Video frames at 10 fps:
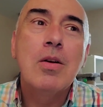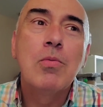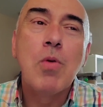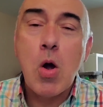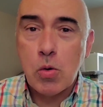
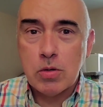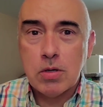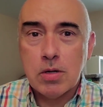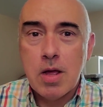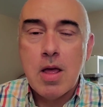wrote
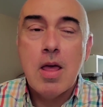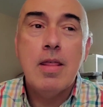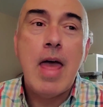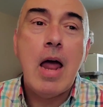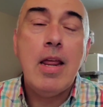
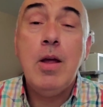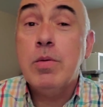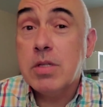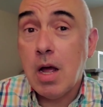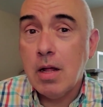that he
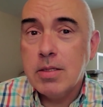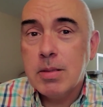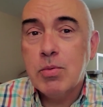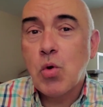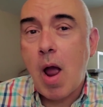was
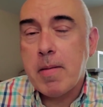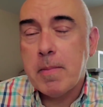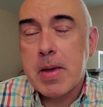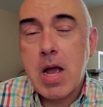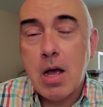
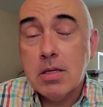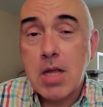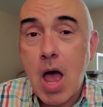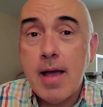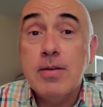unsubscribing because
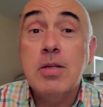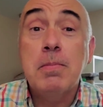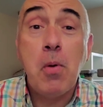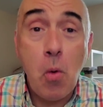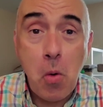I
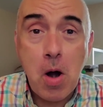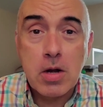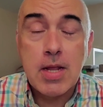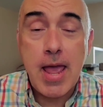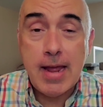
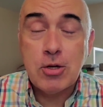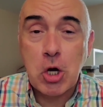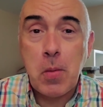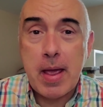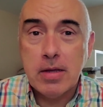support
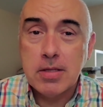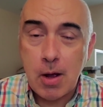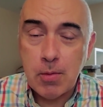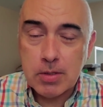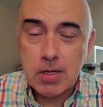HOAs.
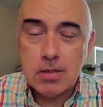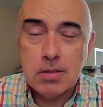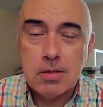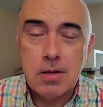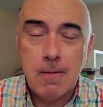That was
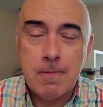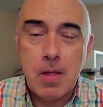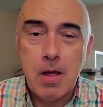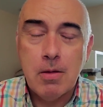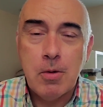his,
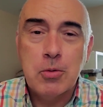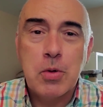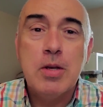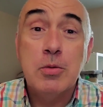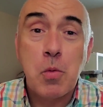those
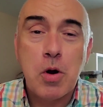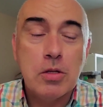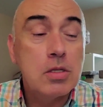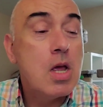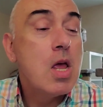are his
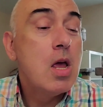words.